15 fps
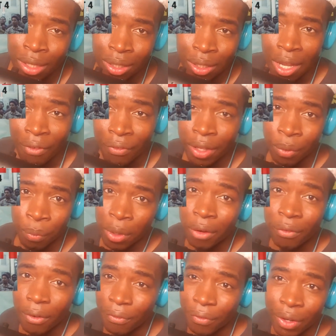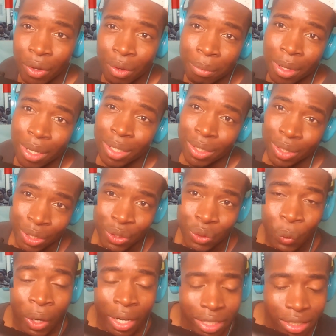The lovely and wonderful film,
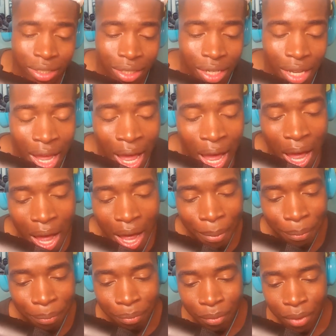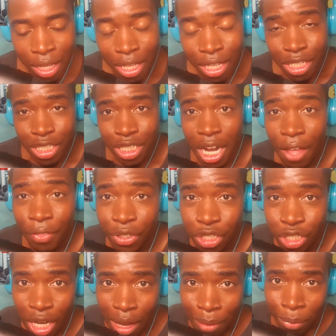Detroit. Um, Shout out to
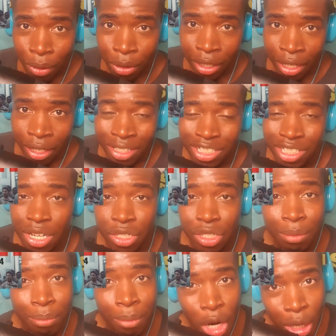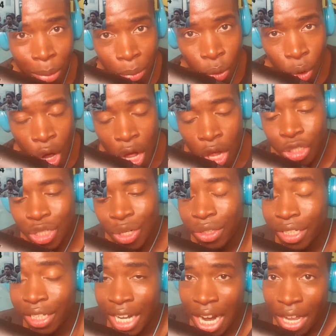John Boyega. Shout out to Mark Boal. Shout
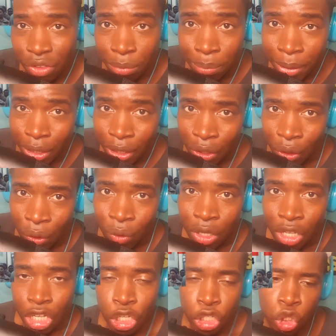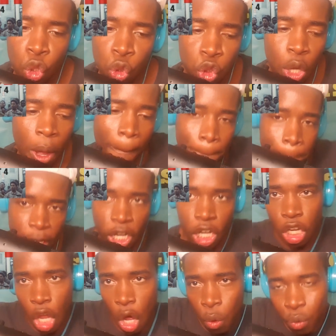out to Kathryn Bigelow. Deuce
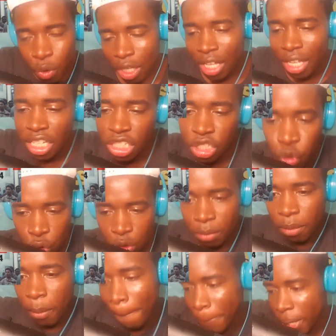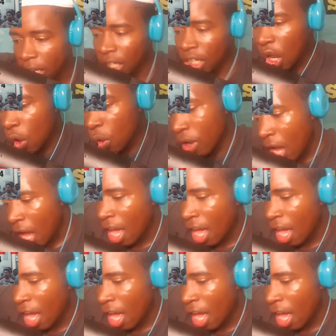Bigelow. Deuce Bigelow.